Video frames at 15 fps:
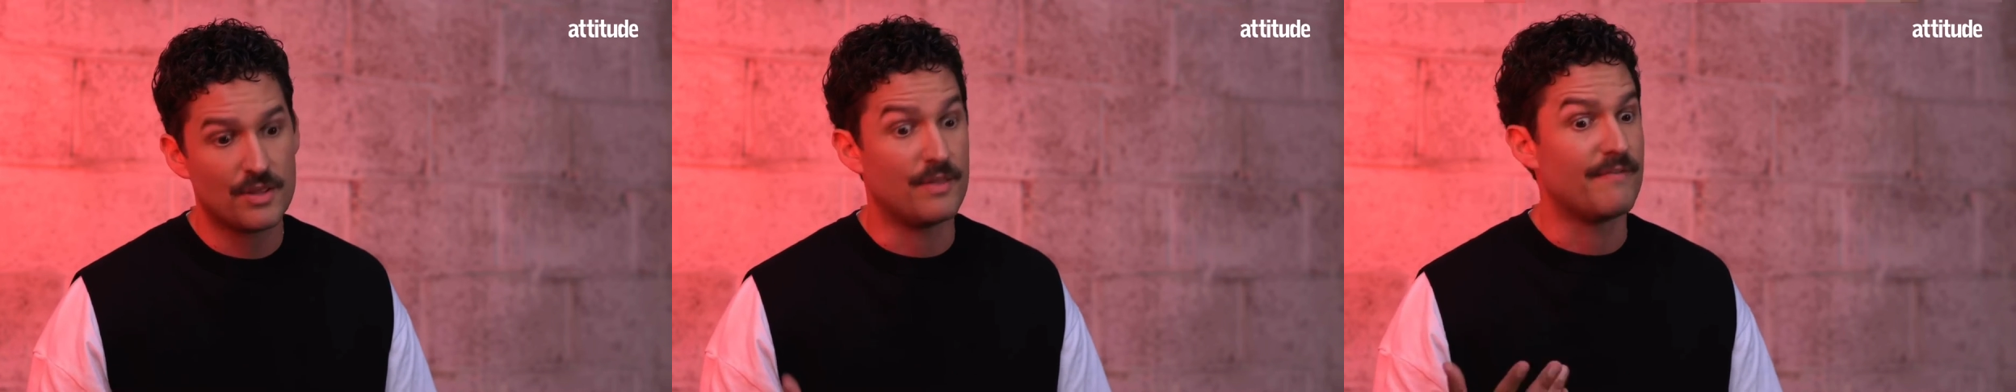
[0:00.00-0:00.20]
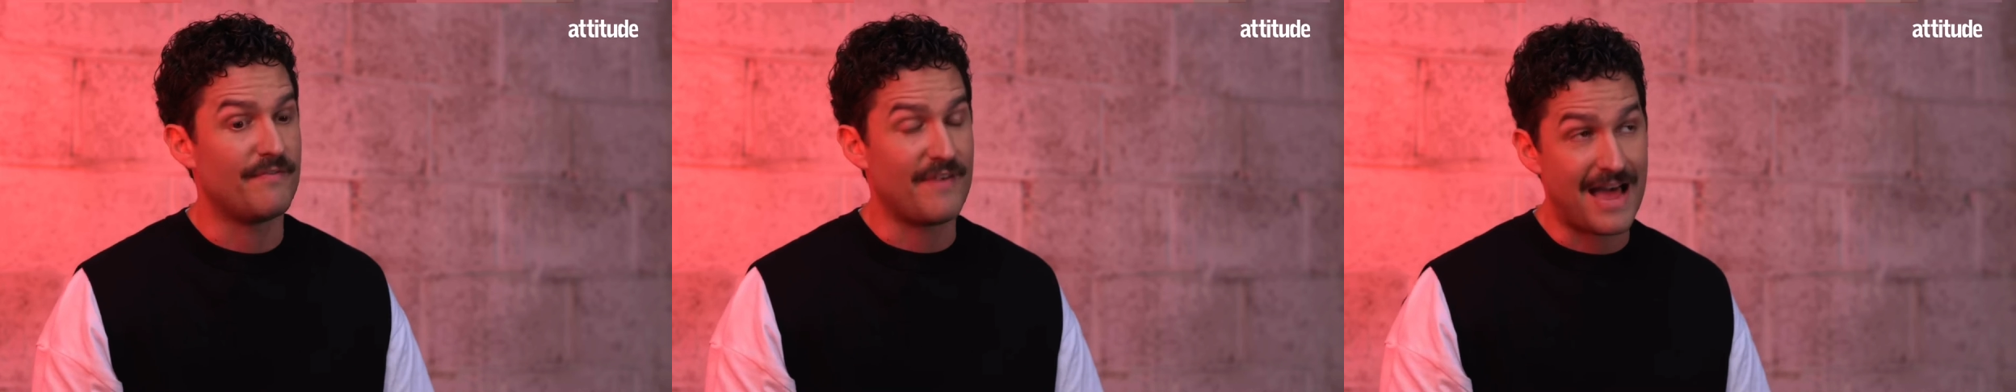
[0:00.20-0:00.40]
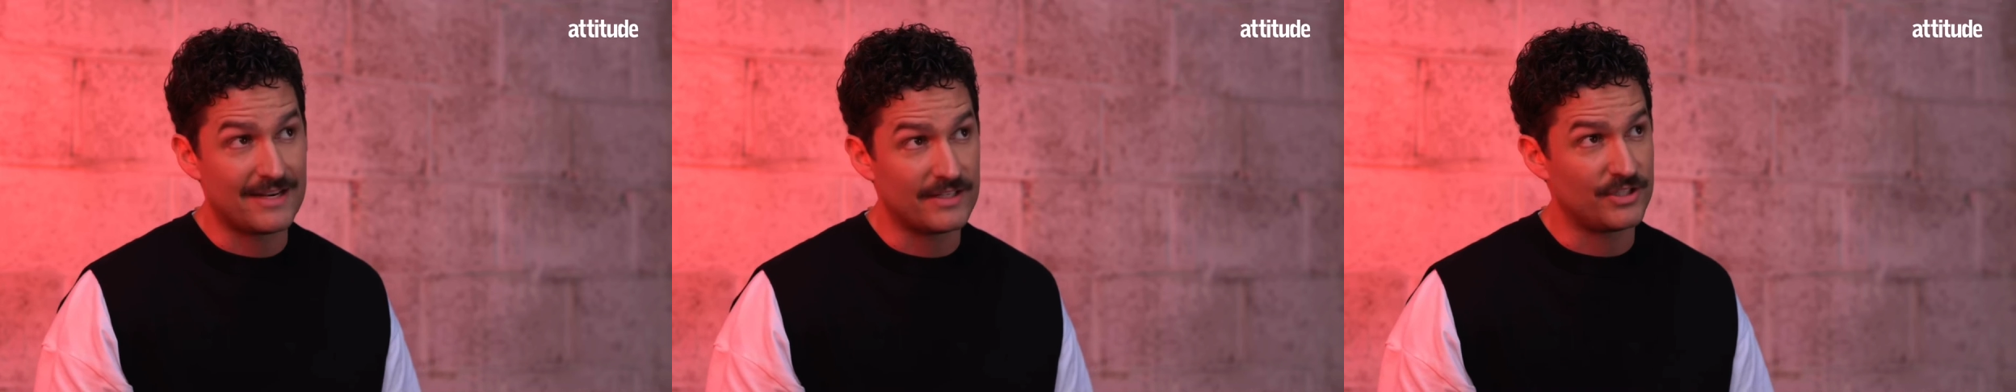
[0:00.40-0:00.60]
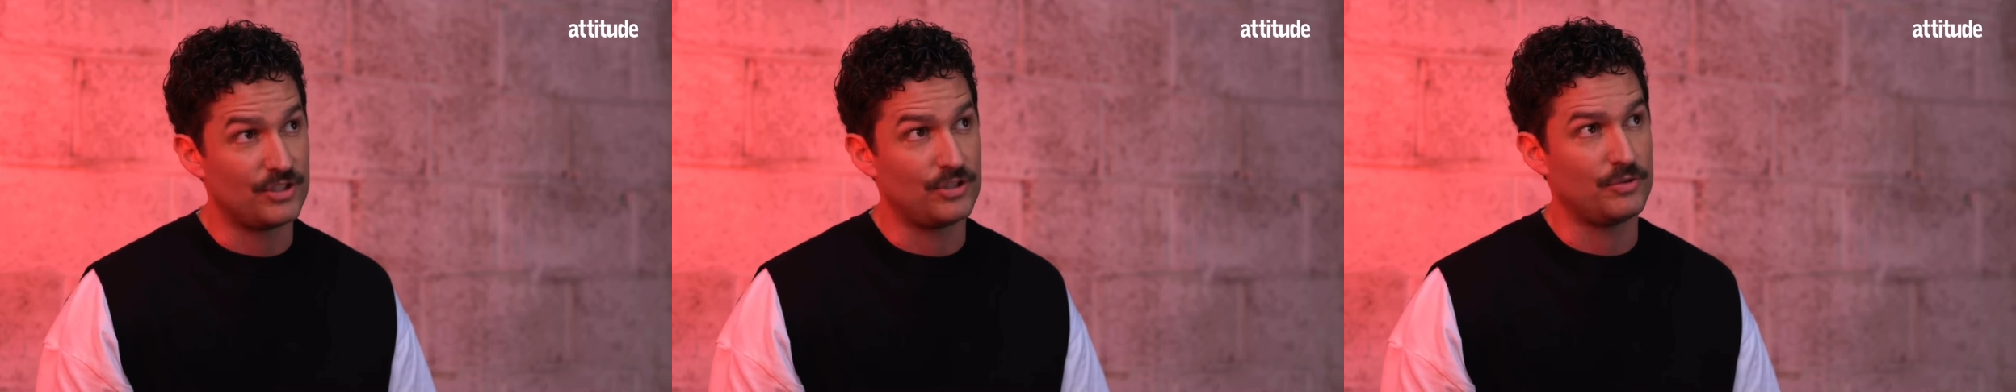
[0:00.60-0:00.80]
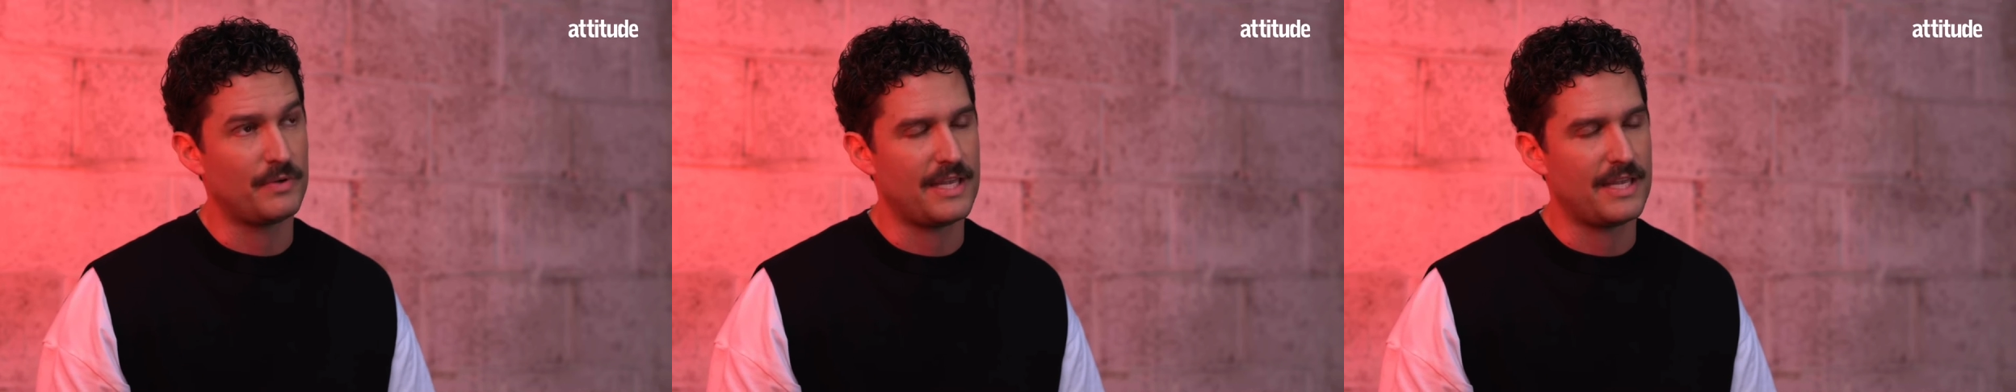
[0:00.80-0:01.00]
the
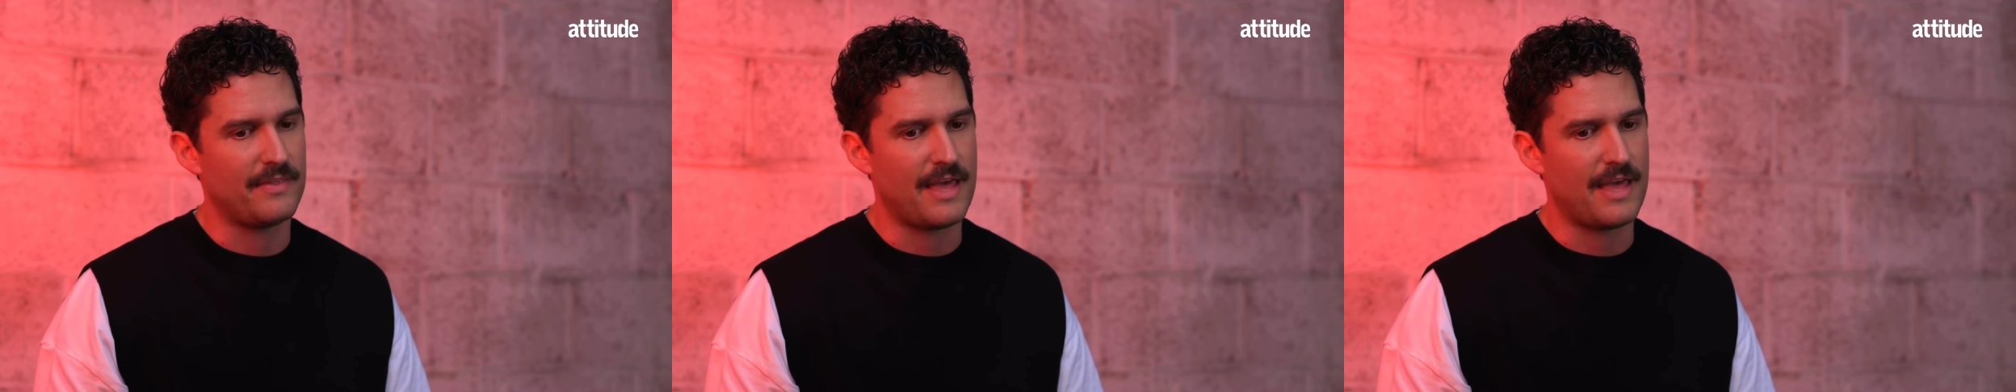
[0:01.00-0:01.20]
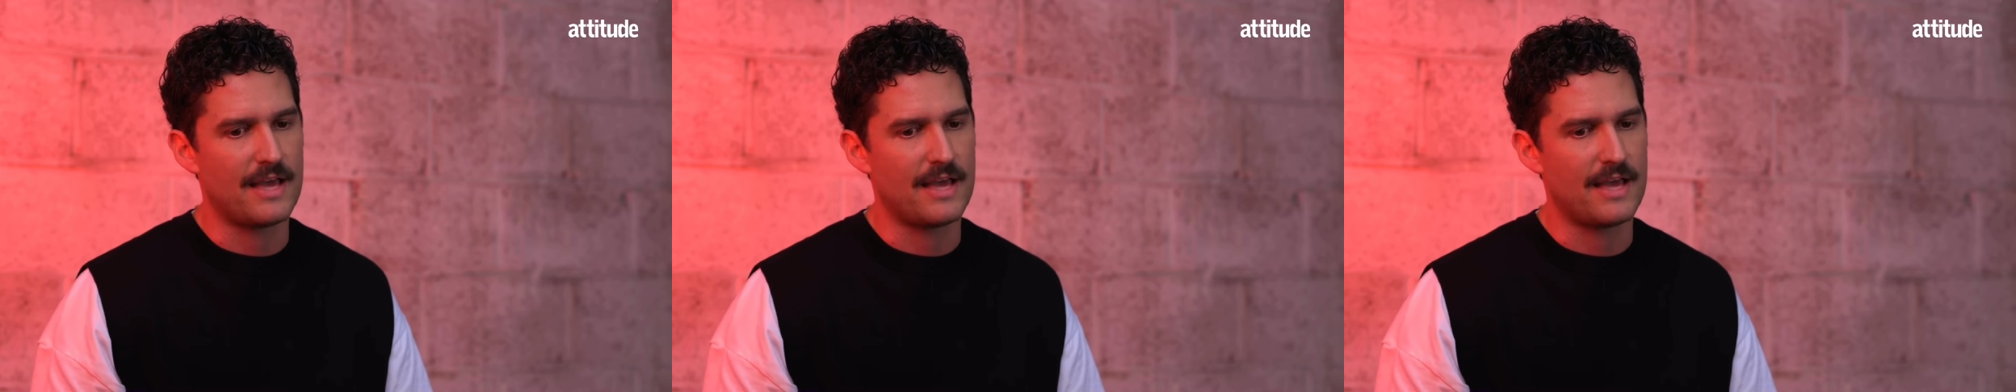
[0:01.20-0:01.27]
value in